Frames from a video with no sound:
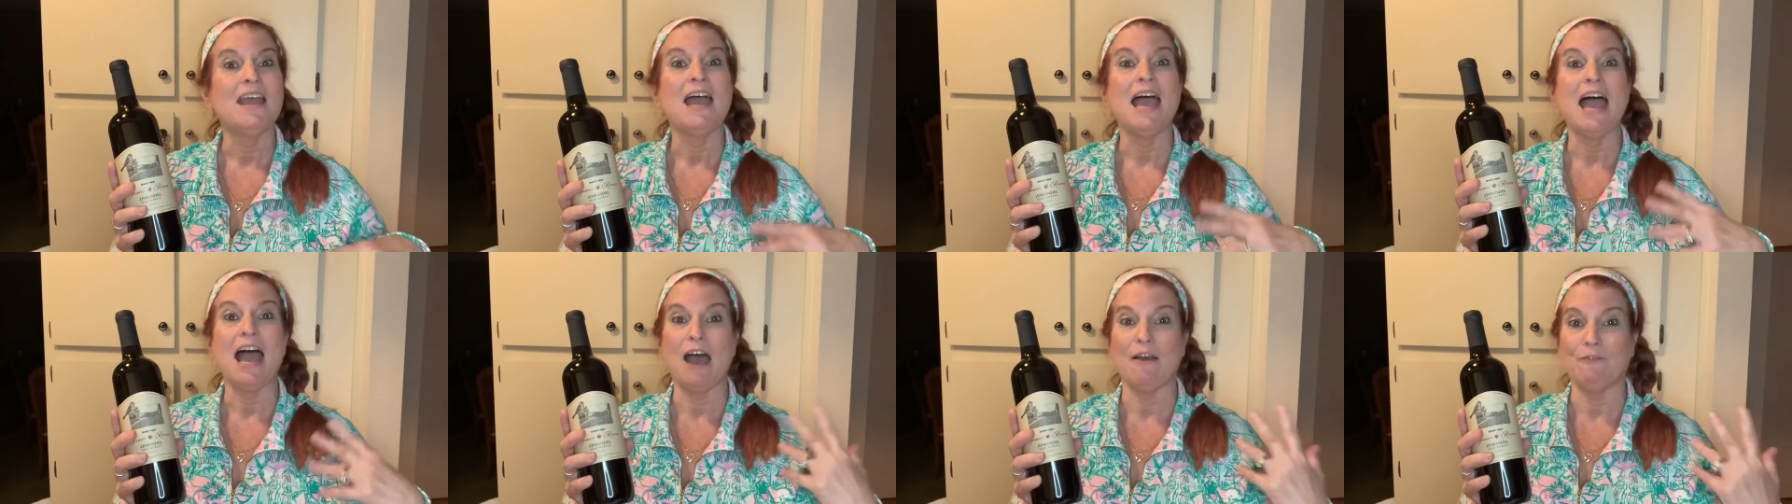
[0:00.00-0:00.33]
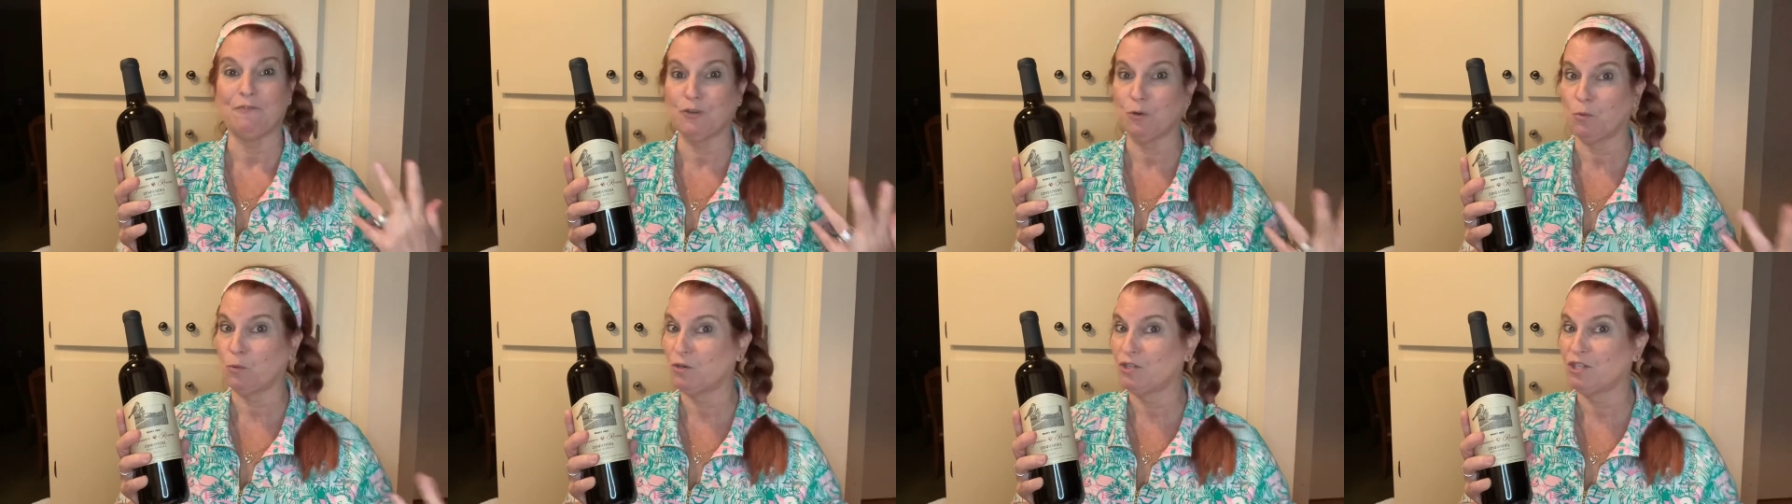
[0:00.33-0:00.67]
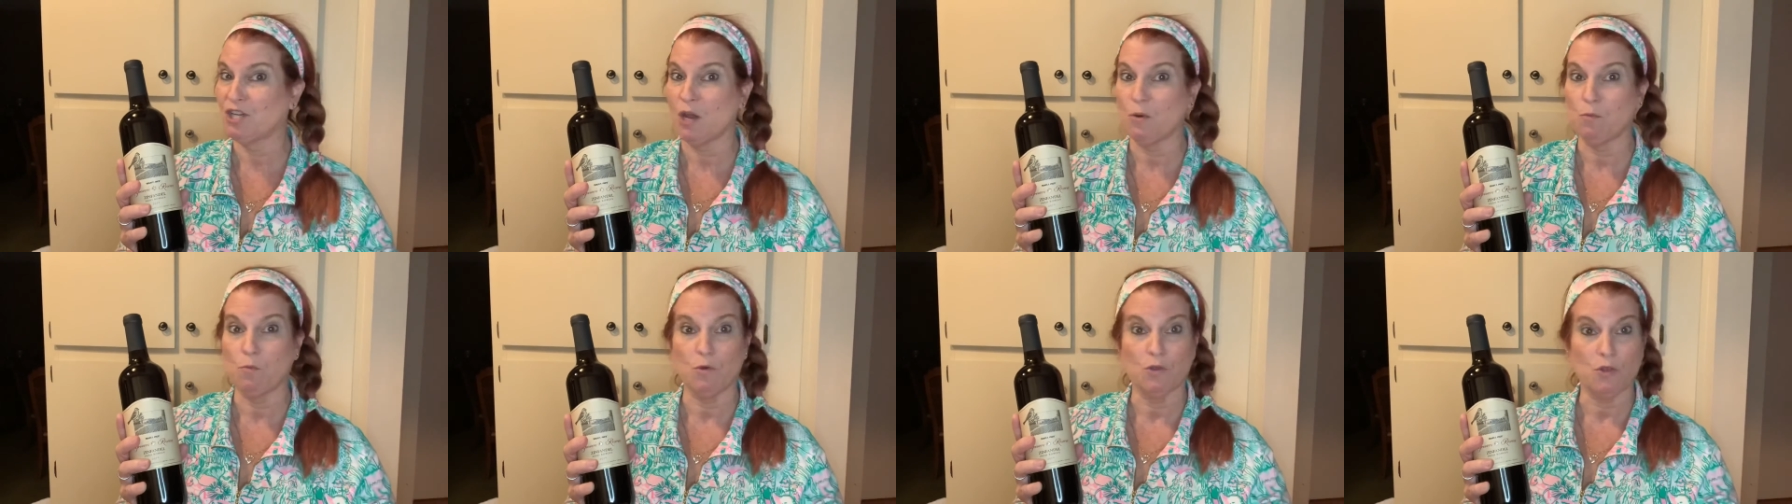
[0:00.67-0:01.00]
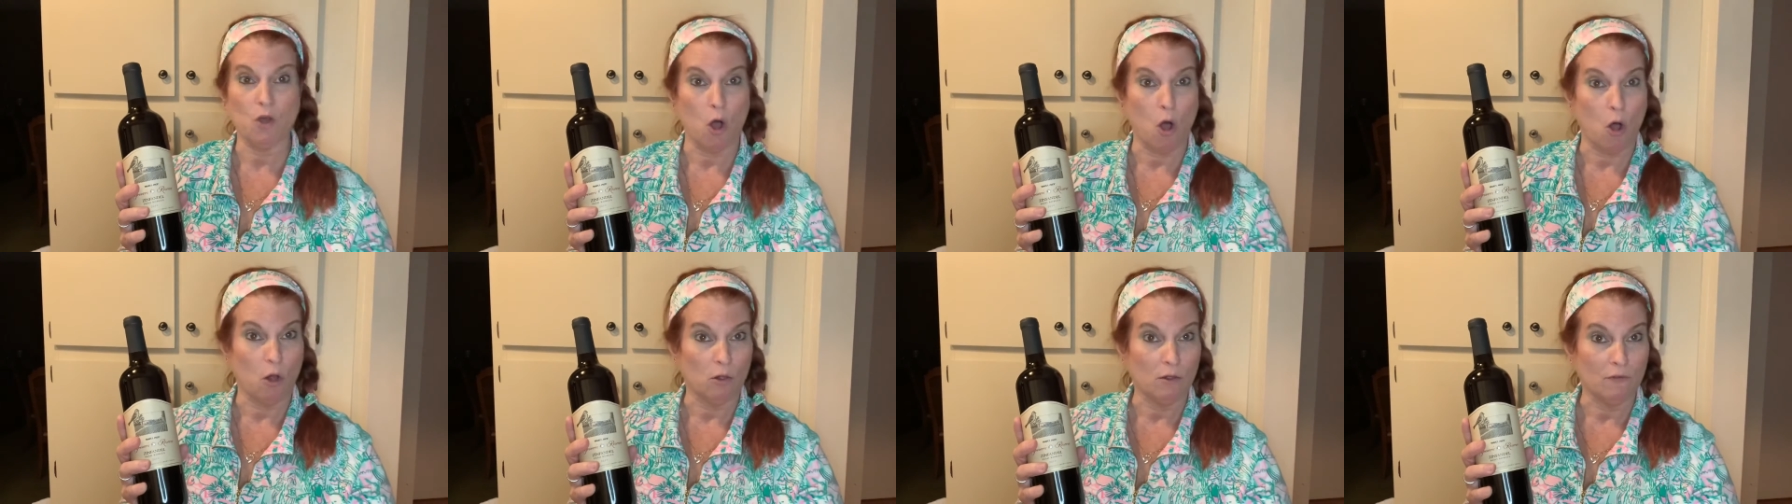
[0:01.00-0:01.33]
After we're done with
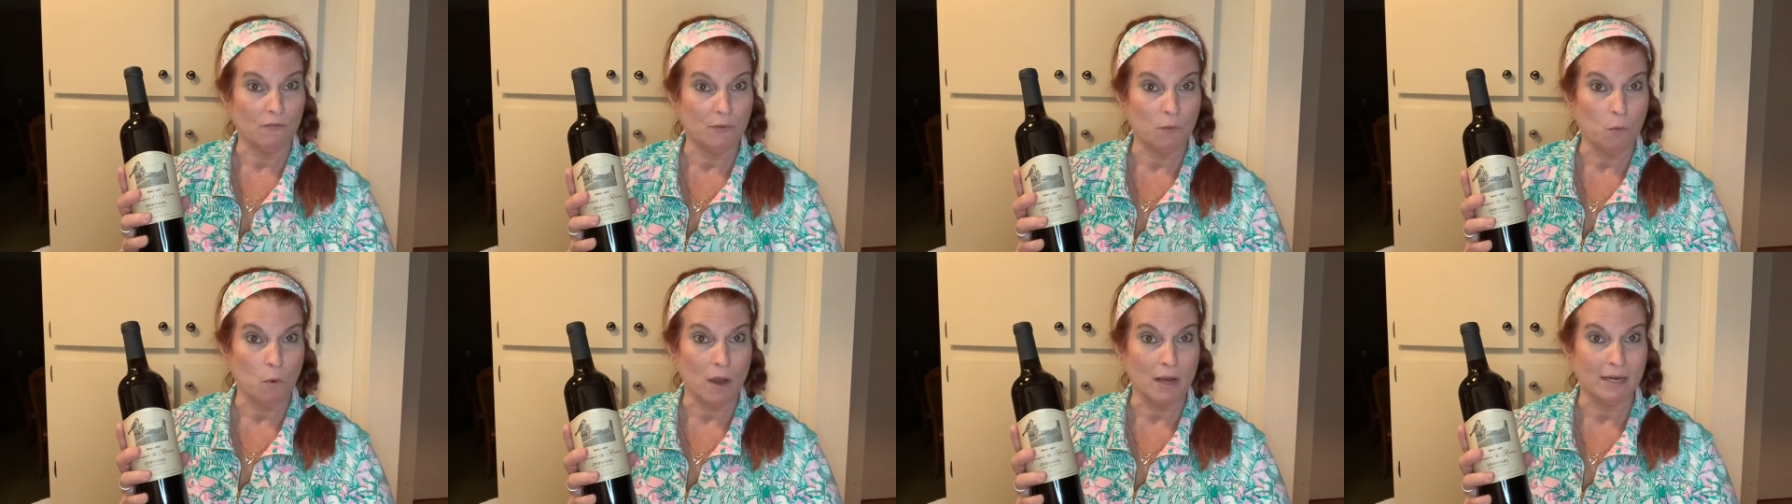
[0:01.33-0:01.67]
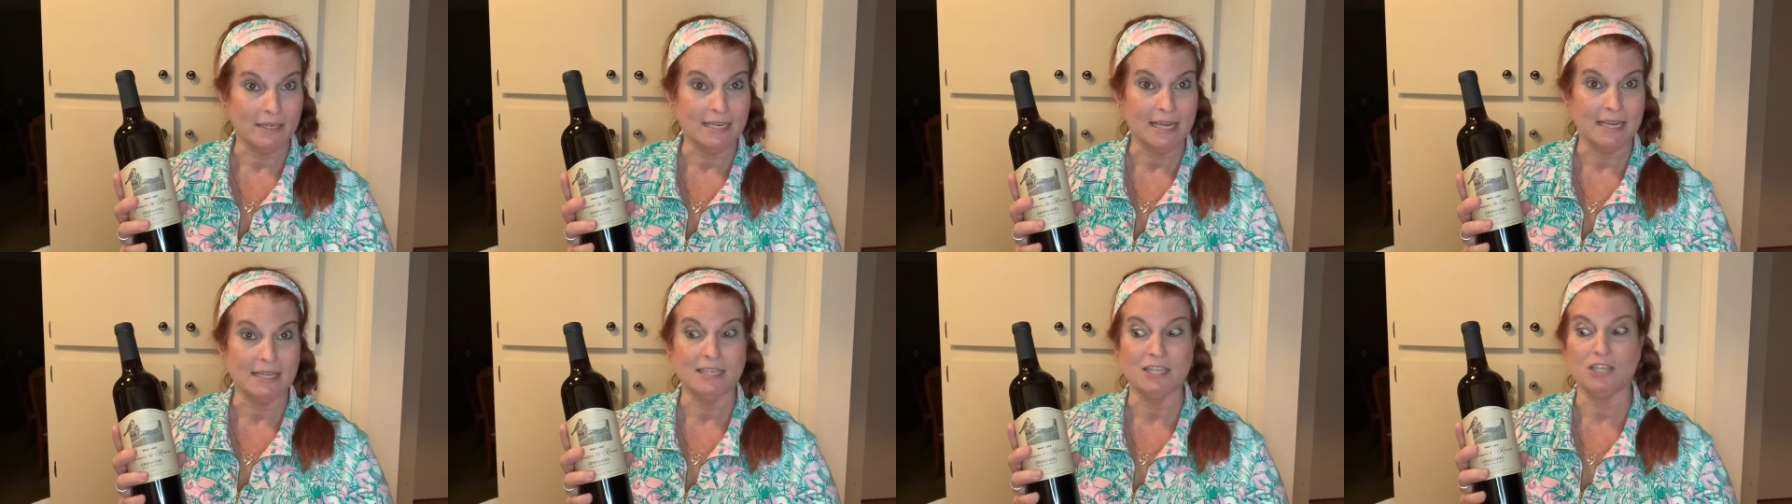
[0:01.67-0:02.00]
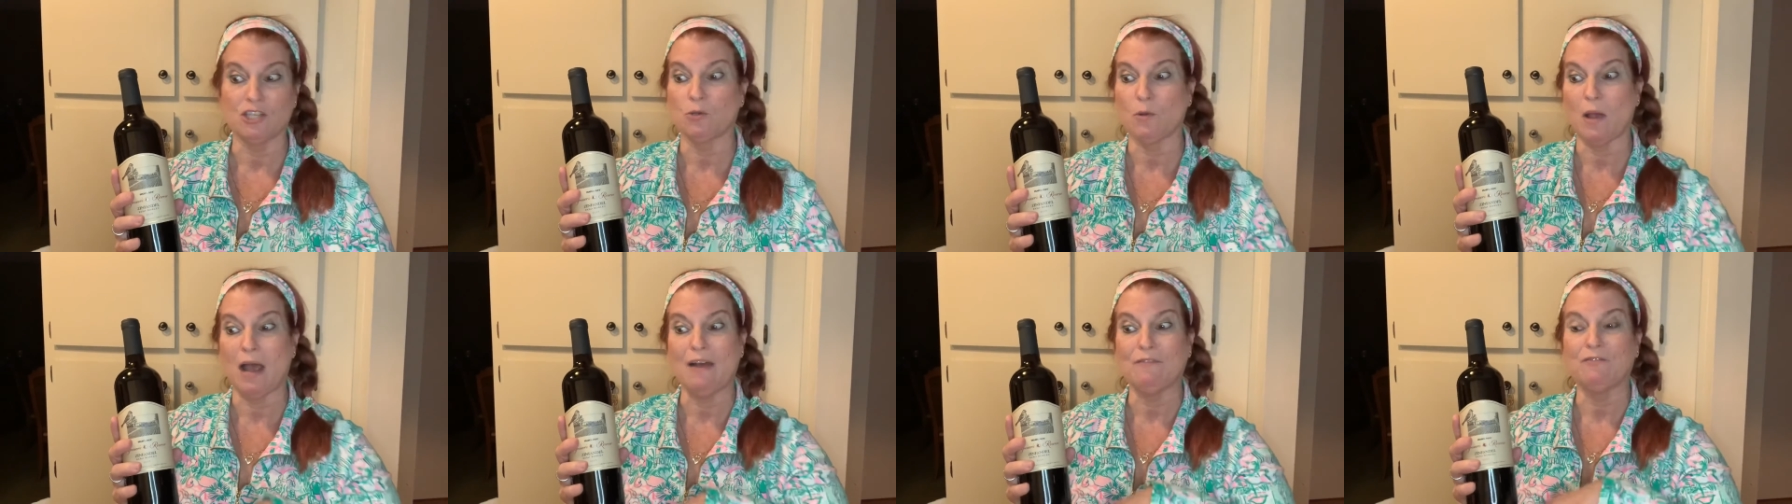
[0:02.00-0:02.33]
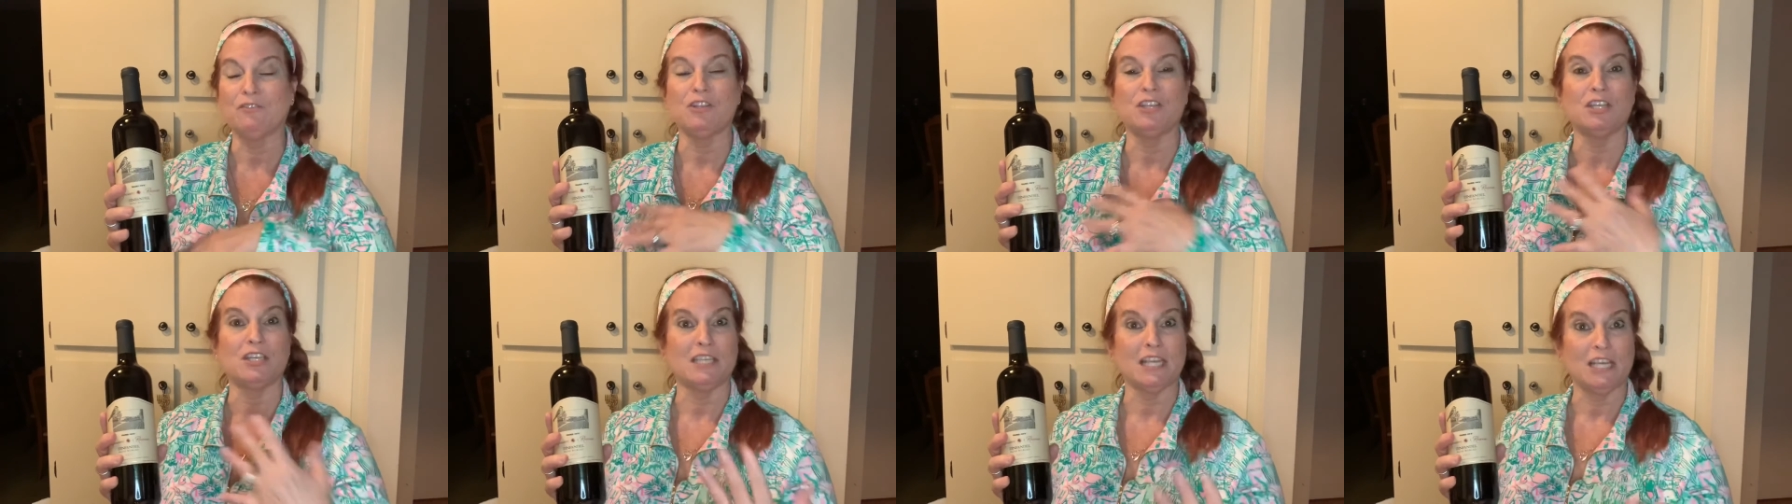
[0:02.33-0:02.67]
all of the wine tasting, so after
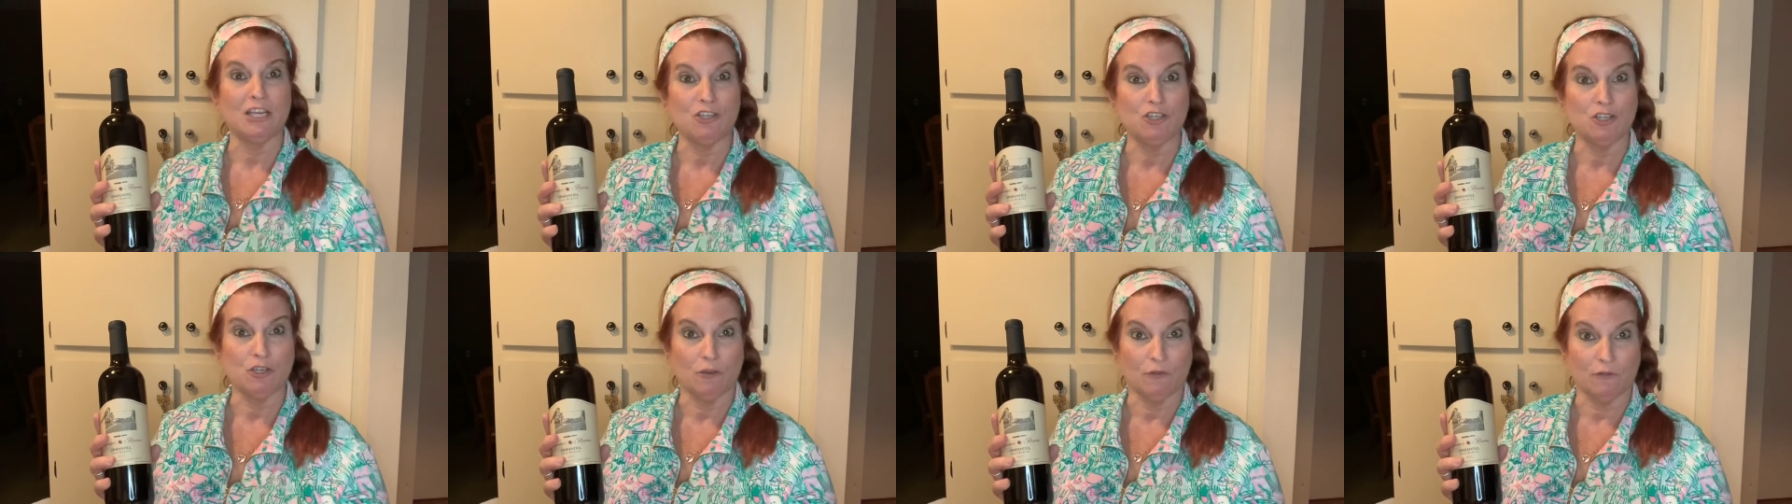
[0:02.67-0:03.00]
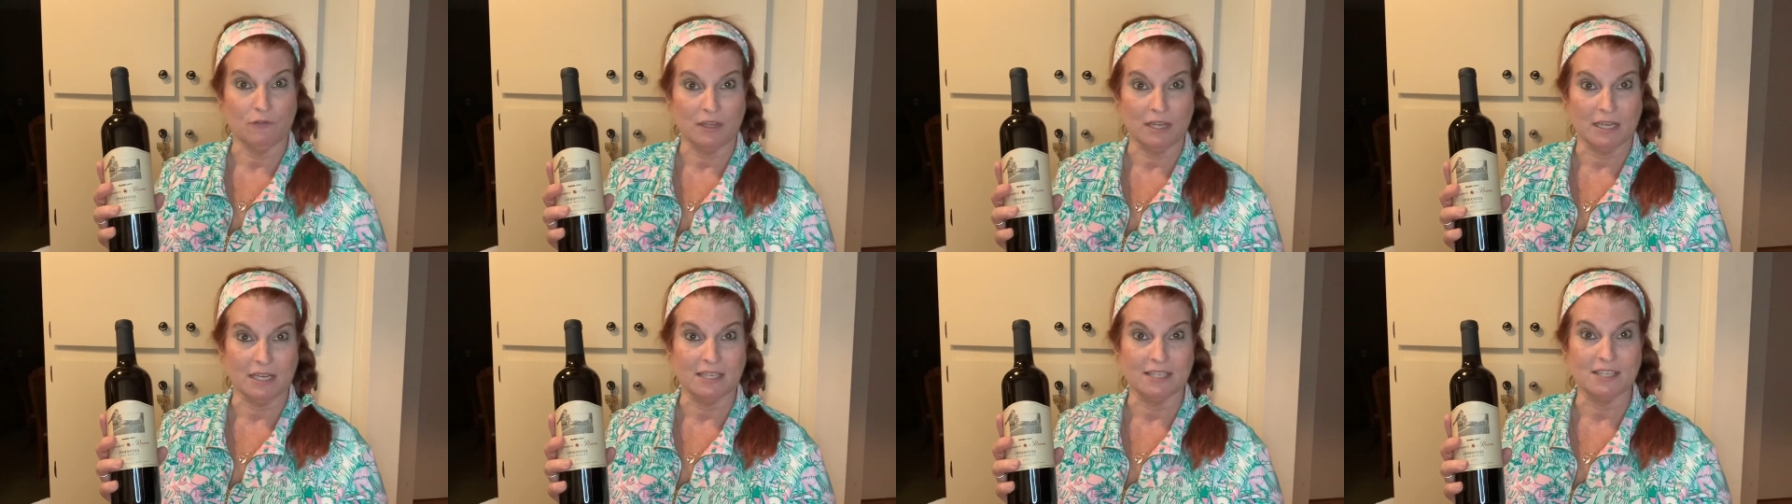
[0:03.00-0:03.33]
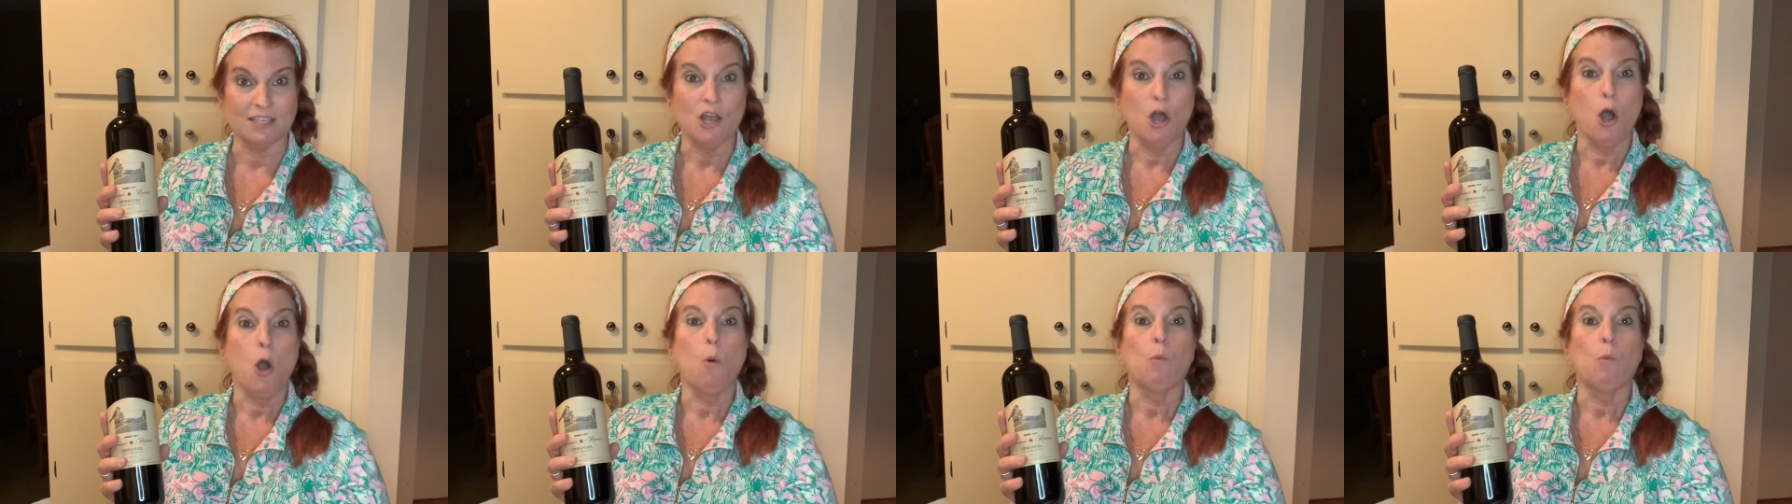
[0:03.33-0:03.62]
the Sangiovese,